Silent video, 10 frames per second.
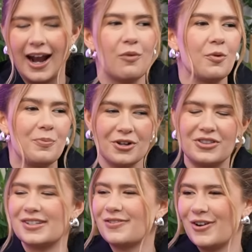and I will put
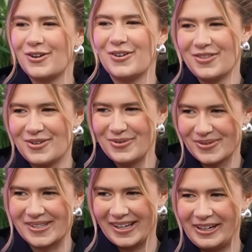this photo in the
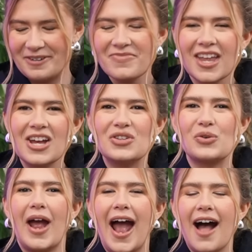newsletter.
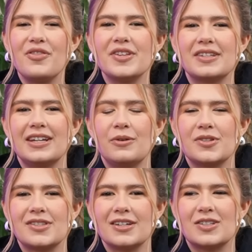So I had it
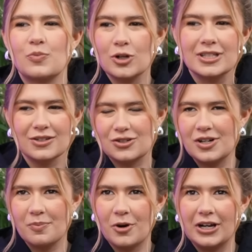was the Sports
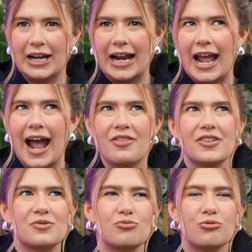Illustrated party night and I had
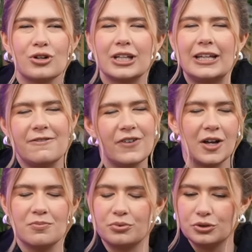this really
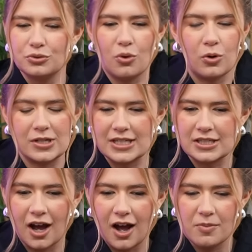fun blue corset
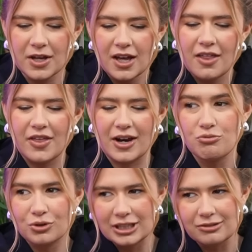top that I
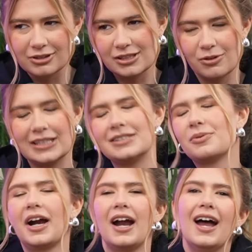really, really wanted to
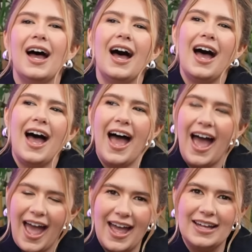wear.
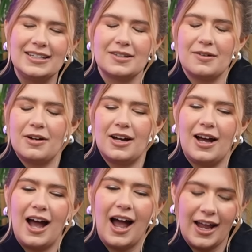And
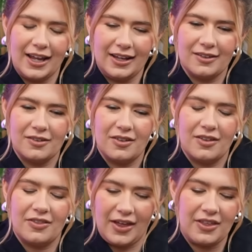I
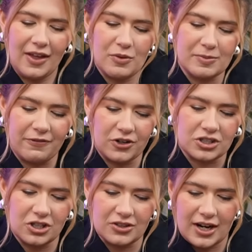think that was my first
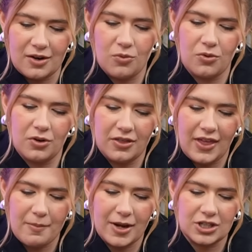shirt that I wore
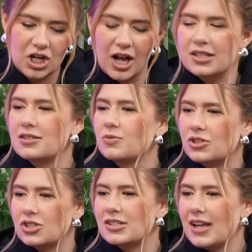that my chest
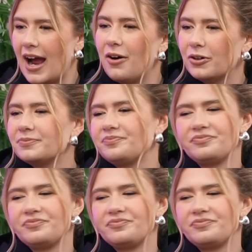was just out.